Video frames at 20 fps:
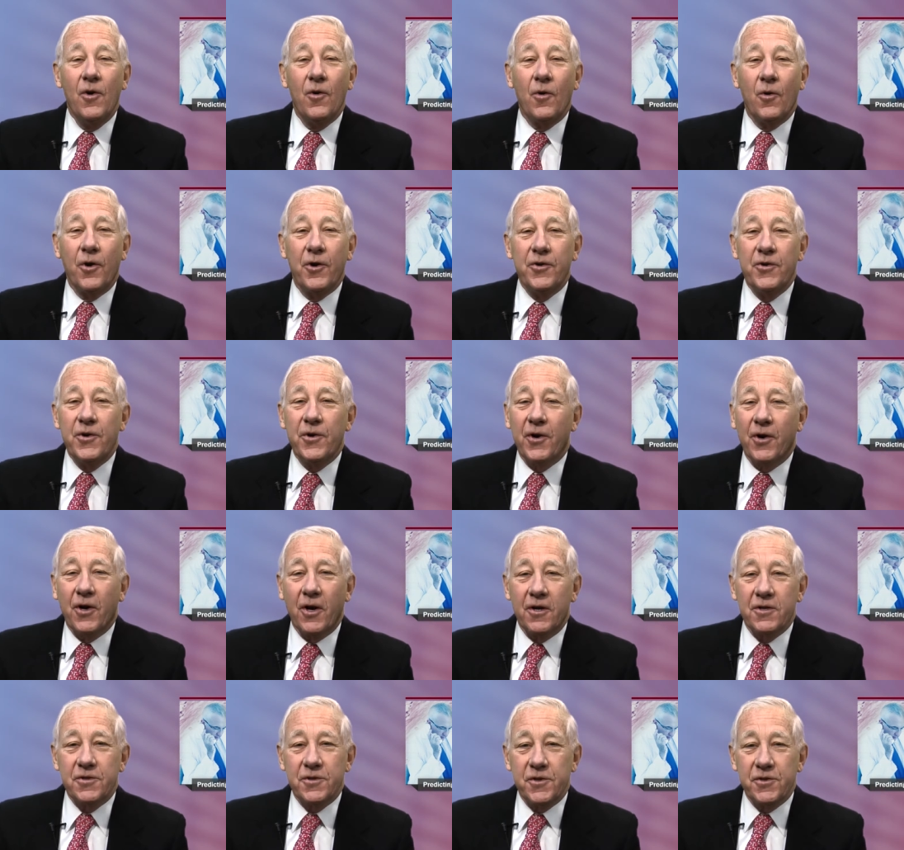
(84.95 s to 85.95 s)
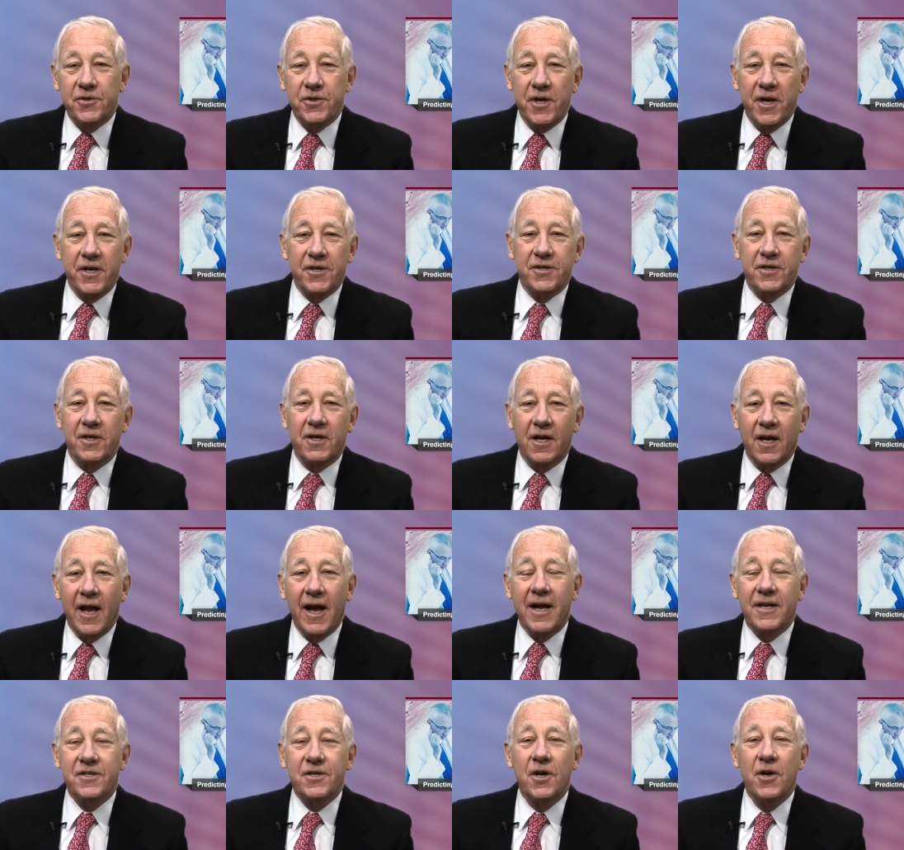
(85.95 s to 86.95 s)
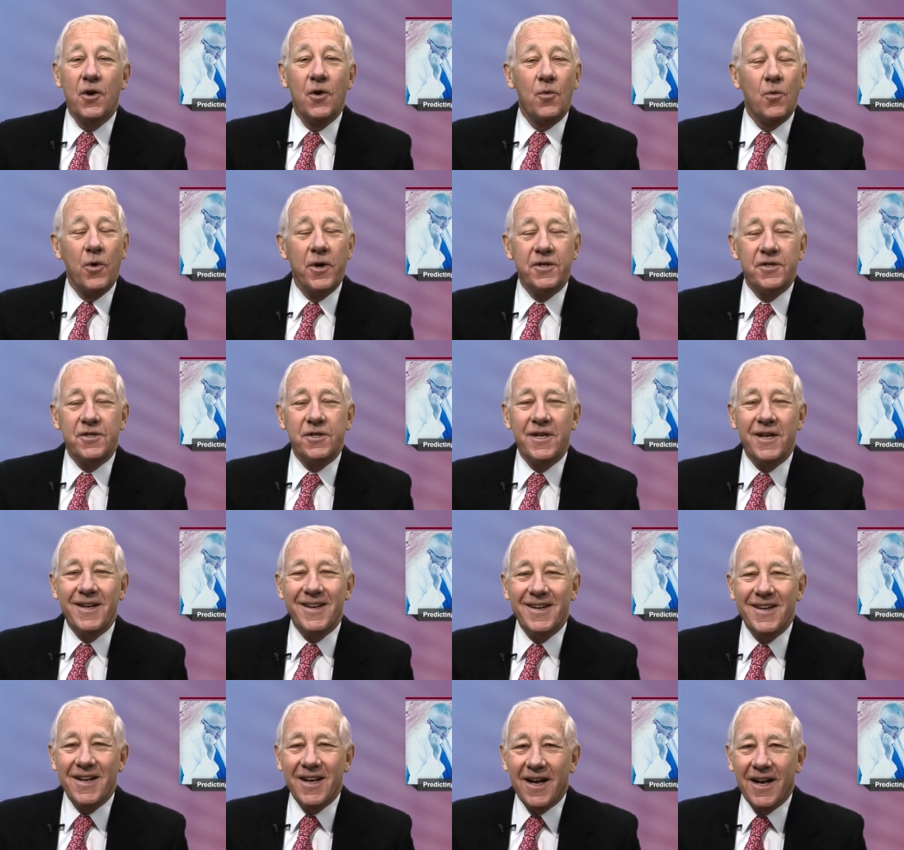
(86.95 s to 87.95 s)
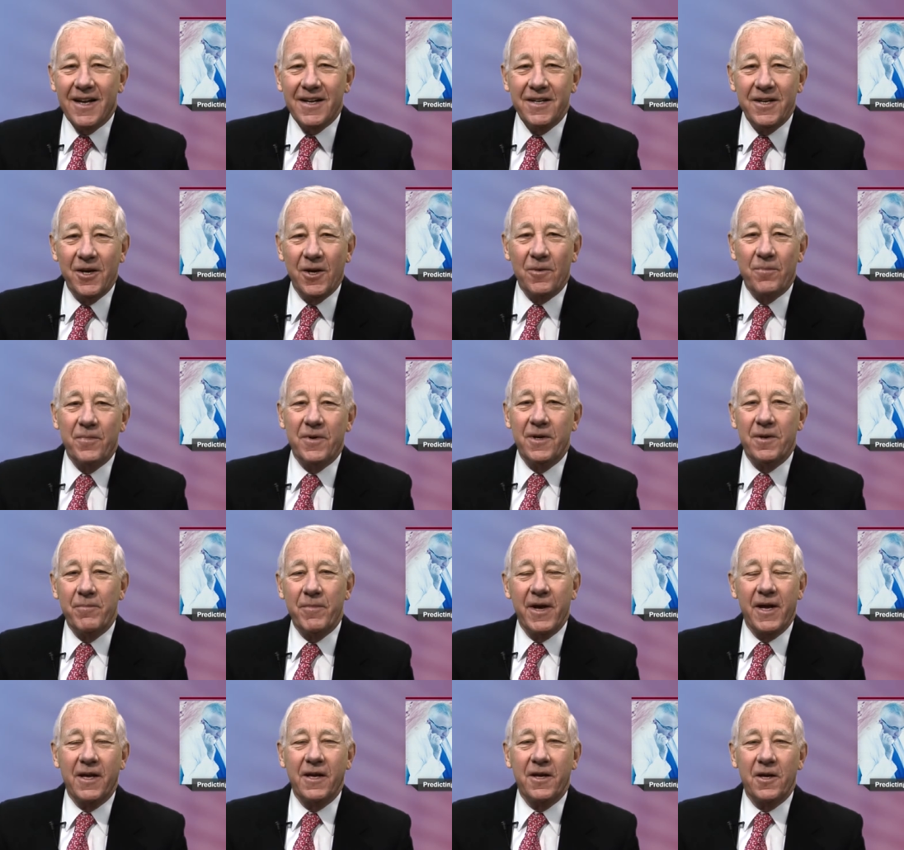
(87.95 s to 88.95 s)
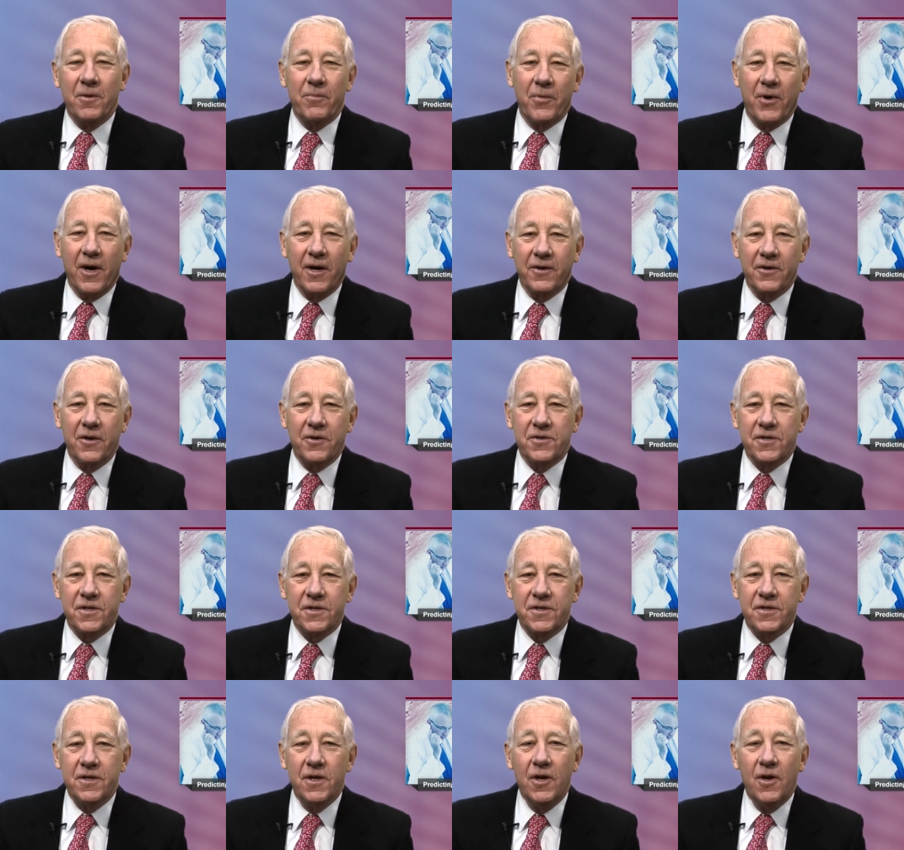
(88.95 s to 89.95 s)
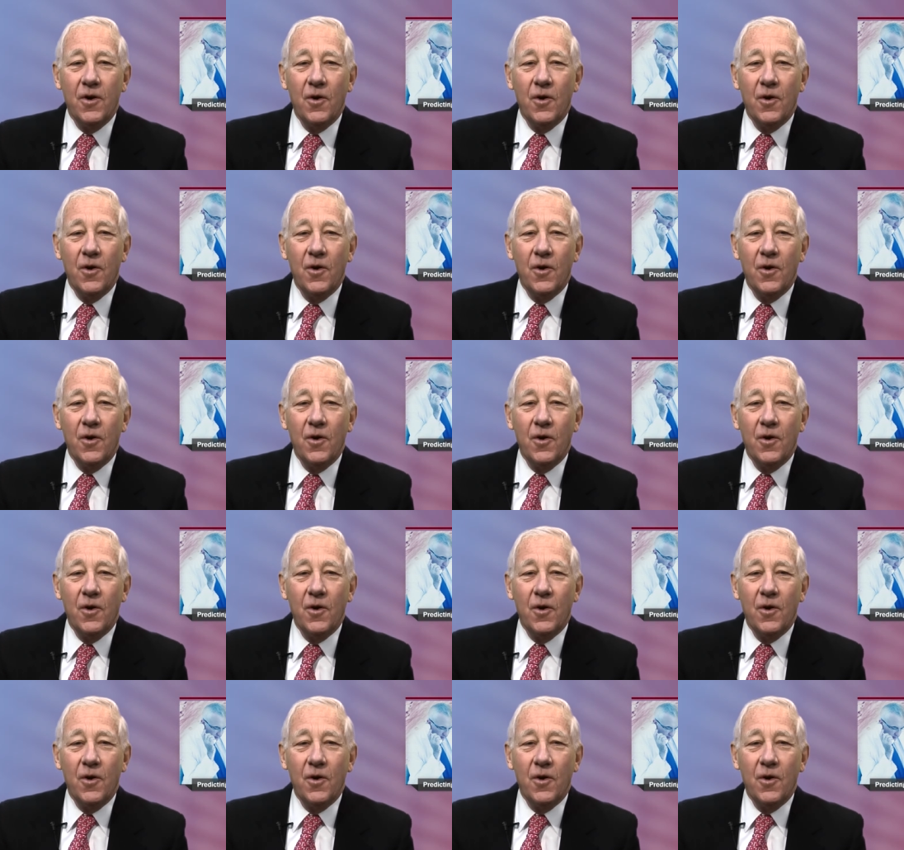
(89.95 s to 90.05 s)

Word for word: or New York Heart Association class, which did not help in making a prognosis.